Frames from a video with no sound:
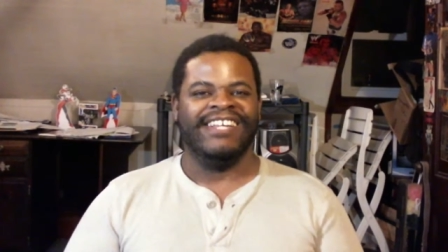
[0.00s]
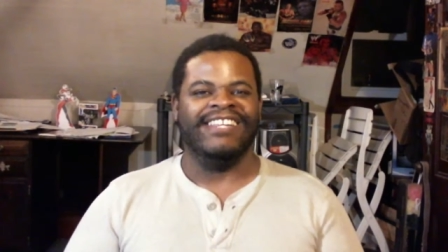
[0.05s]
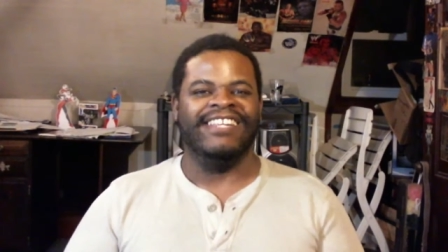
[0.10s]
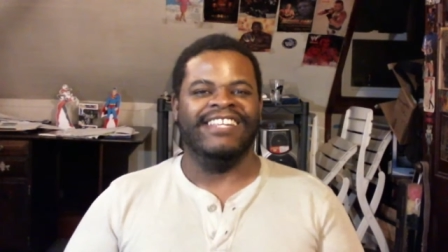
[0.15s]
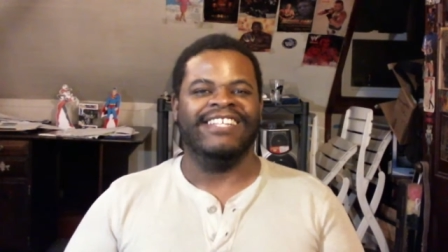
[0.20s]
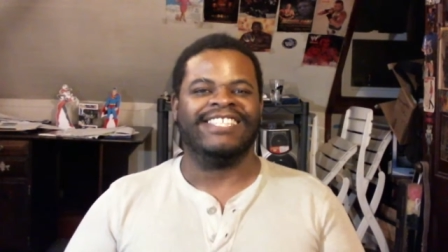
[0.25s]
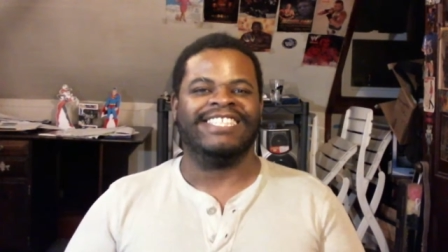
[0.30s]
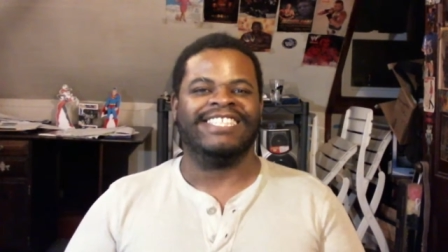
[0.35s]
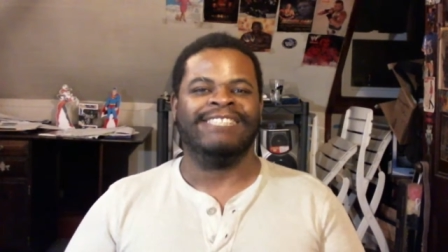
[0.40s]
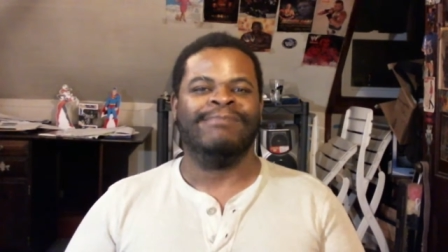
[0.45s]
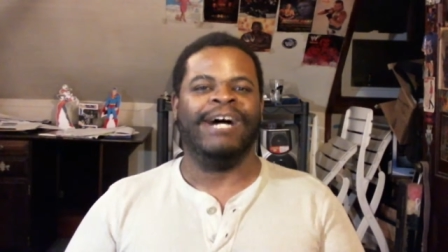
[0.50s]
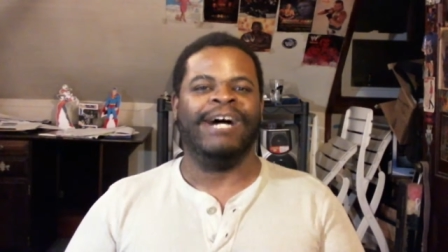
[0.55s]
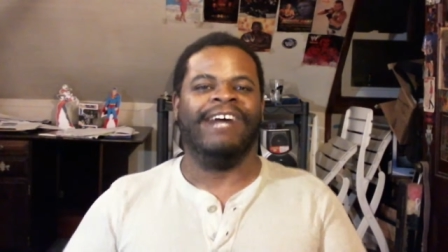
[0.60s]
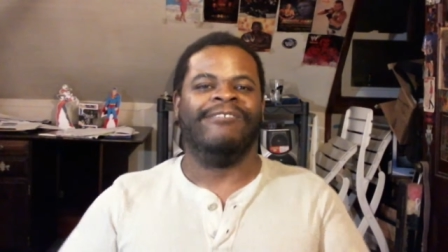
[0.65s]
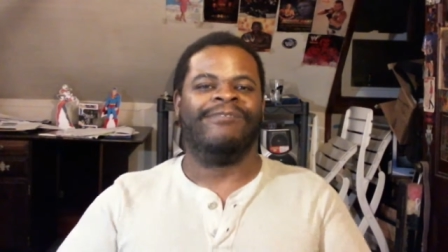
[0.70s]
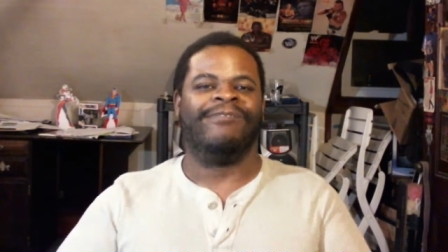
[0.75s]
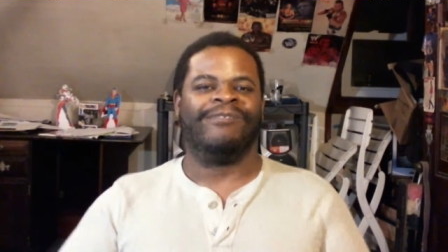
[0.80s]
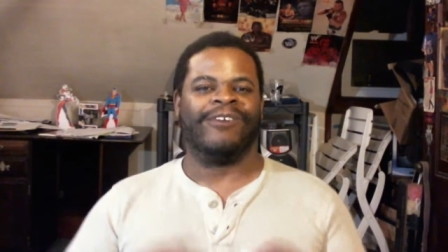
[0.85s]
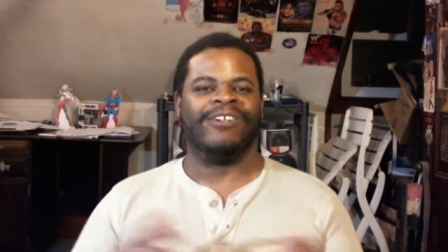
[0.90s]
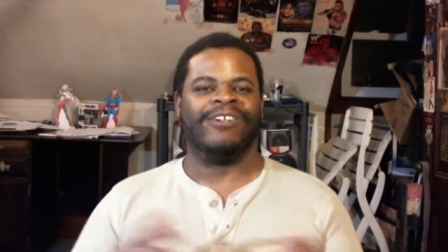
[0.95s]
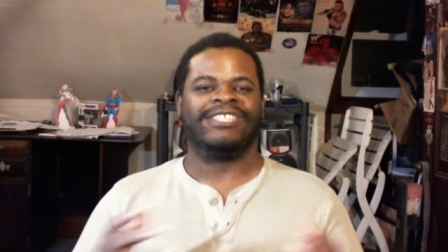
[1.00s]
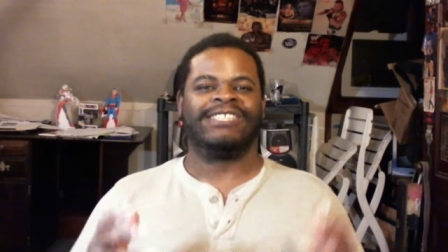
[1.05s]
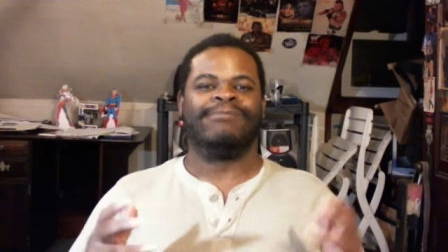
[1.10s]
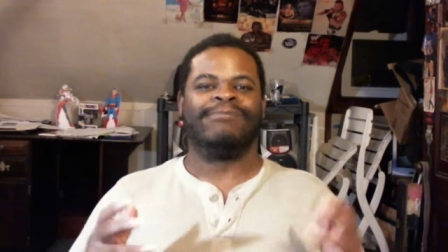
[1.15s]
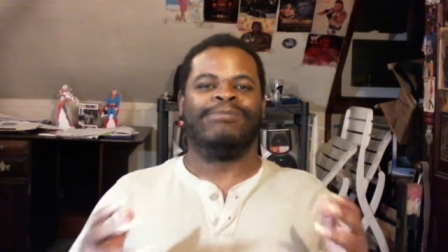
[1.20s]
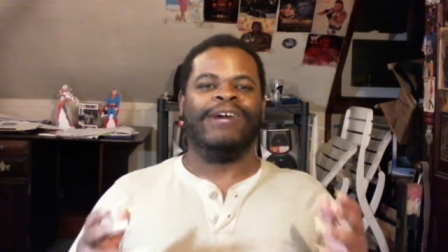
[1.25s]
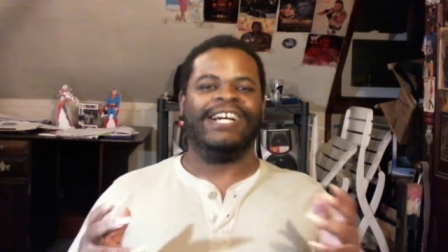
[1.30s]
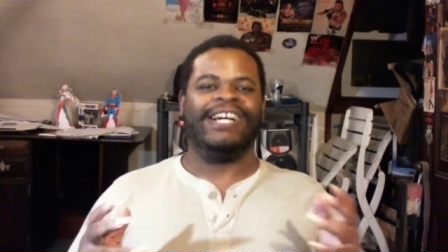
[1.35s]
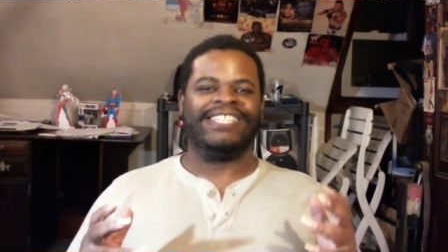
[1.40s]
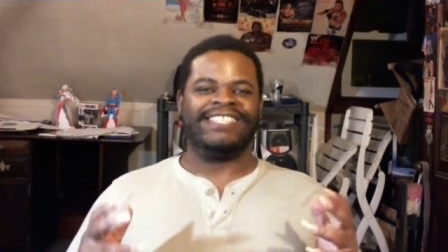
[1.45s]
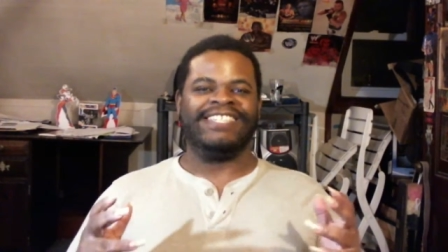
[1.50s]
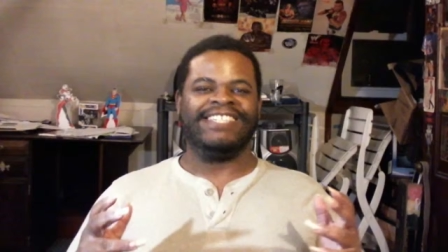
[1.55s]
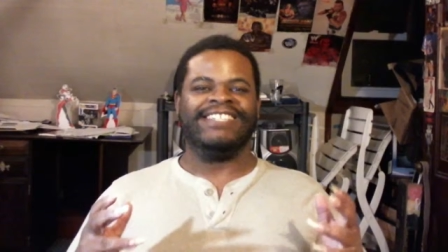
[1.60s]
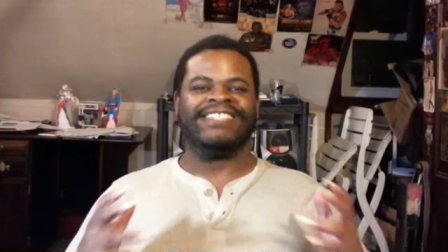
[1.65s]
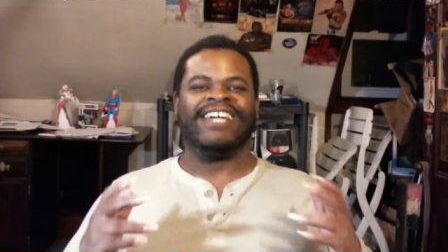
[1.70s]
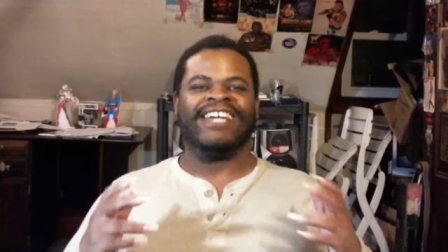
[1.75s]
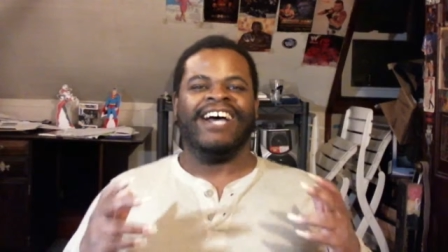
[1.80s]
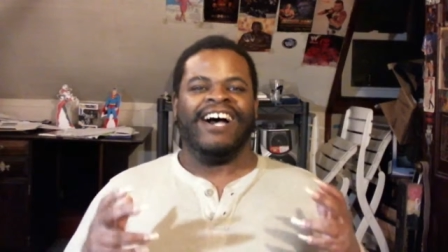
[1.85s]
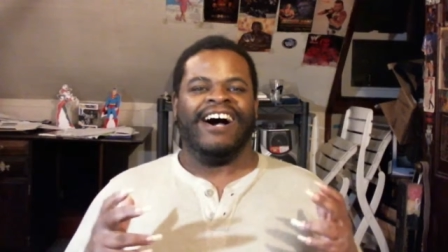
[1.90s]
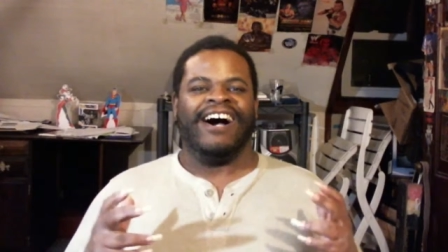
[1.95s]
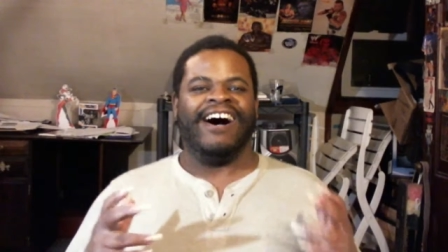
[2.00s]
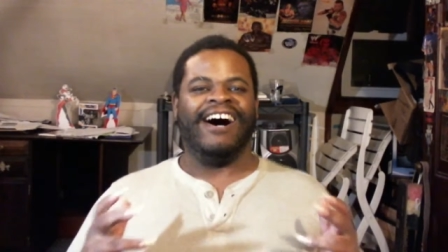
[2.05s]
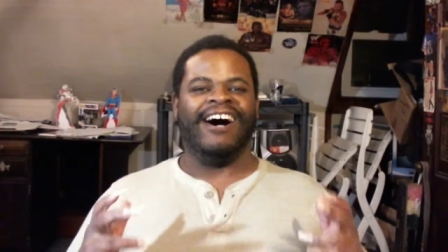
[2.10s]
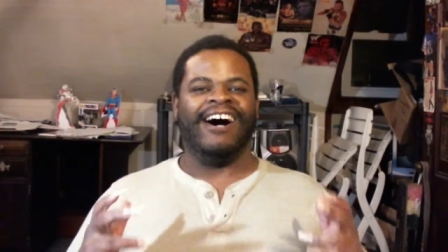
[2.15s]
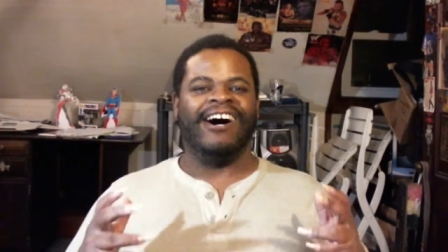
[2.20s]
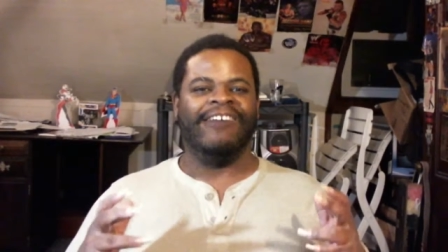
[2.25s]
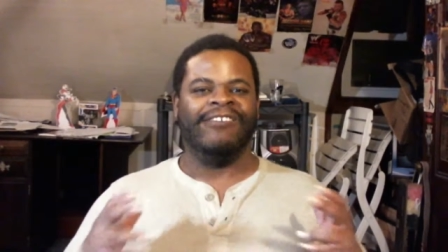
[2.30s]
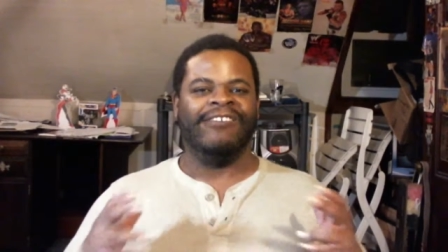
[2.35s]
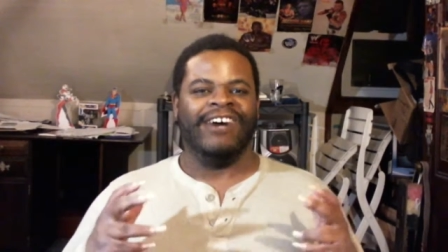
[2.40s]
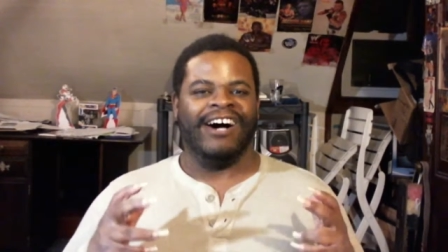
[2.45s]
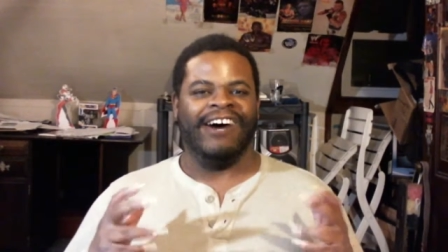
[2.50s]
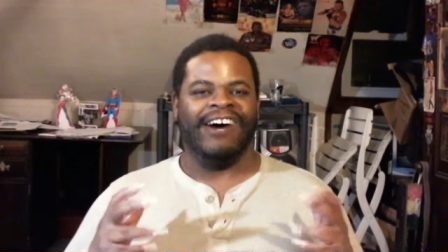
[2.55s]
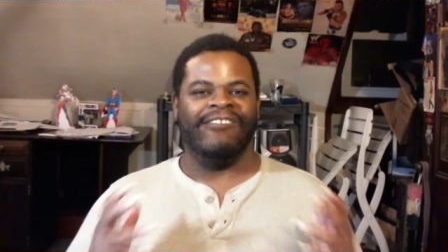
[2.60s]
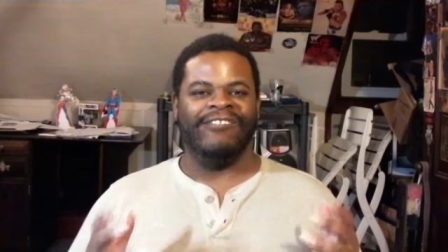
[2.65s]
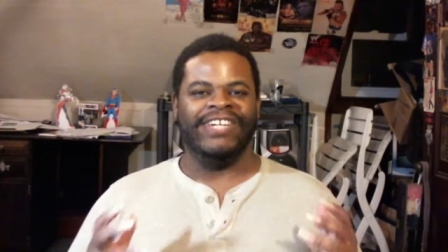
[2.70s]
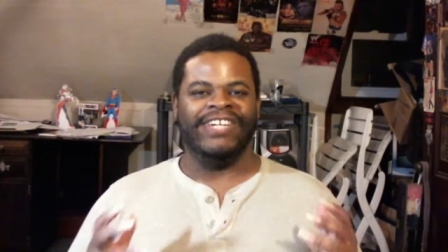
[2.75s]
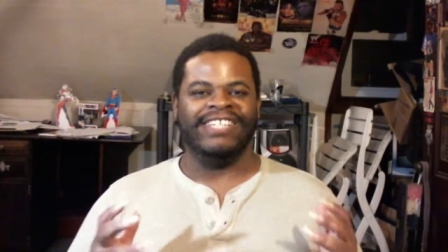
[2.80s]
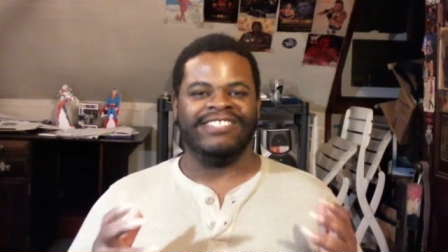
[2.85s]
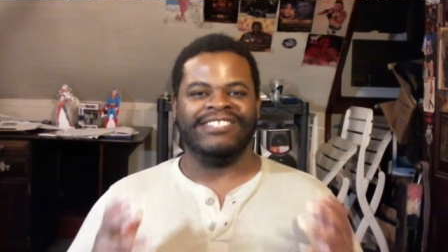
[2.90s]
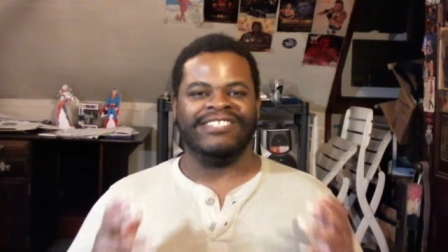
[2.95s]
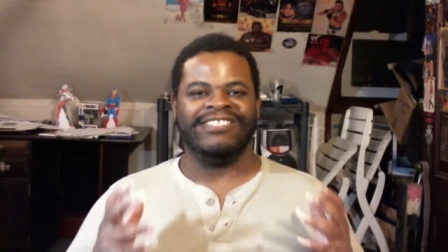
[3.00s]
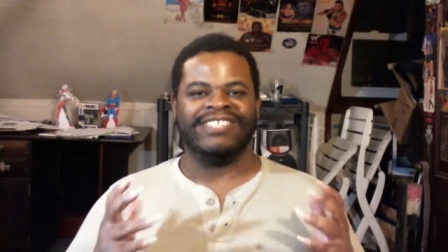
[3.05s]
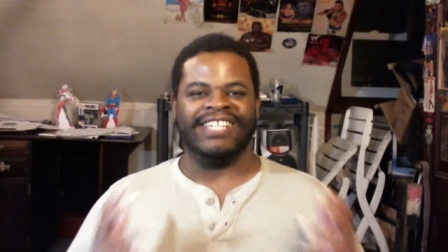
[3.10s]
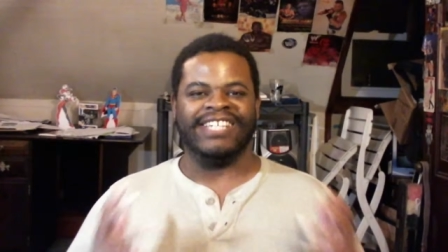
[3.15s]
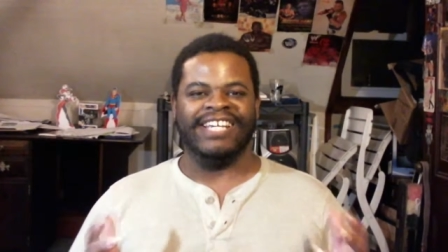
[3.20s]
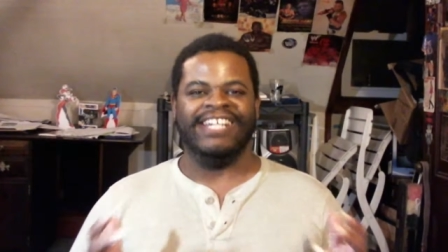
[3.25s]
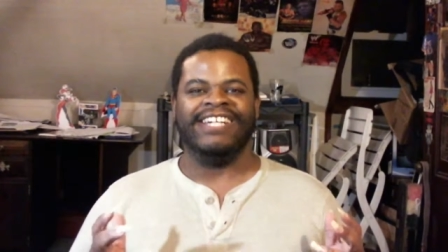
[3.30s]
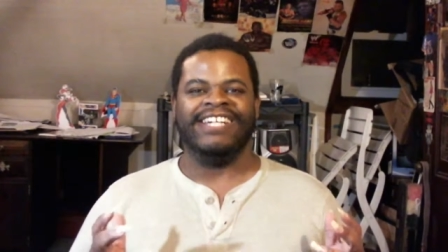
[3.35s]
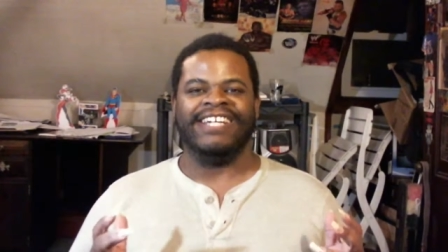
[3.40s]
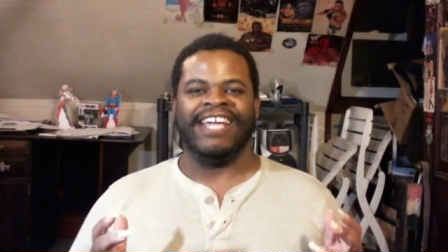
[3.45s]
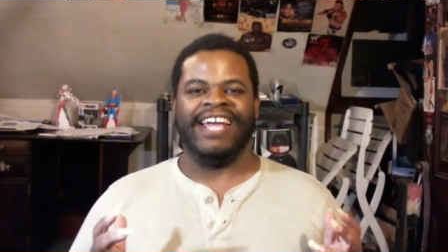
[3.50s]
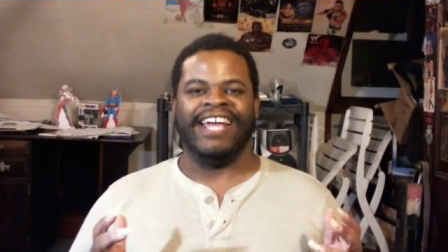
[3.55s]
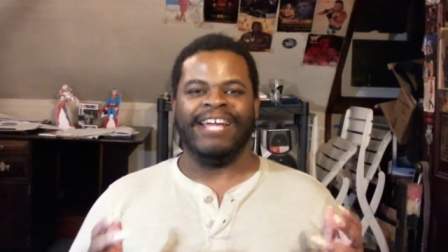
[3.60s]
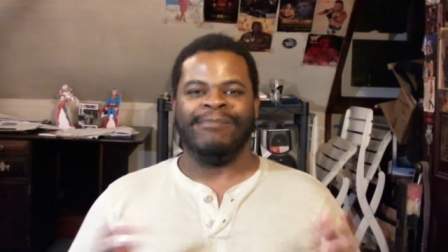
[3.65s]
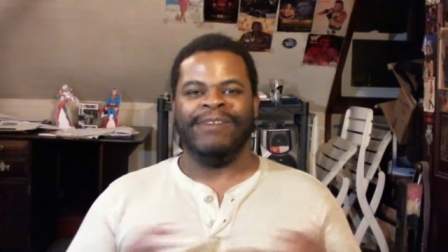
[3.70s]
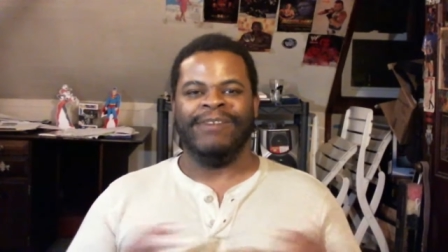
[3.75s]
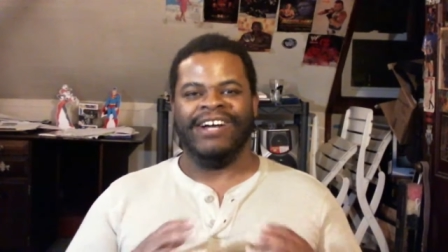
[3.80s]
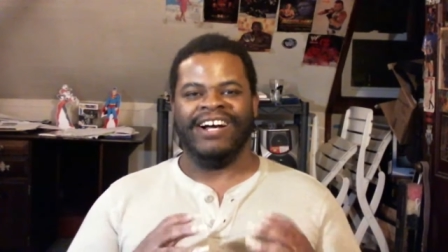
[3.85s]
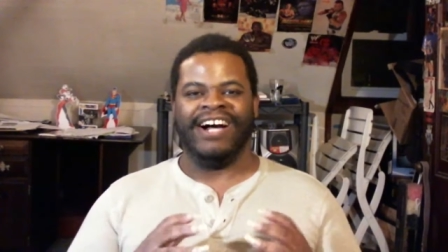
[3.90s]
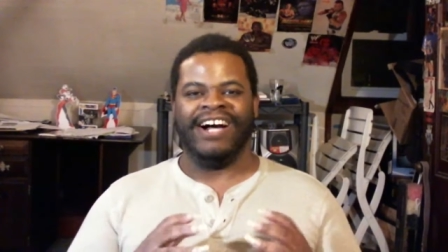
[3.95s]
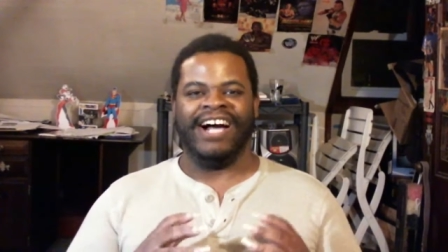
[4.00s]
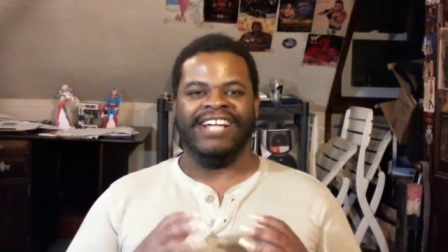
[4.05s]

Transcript: This is my first impressions of Avengers Endgame.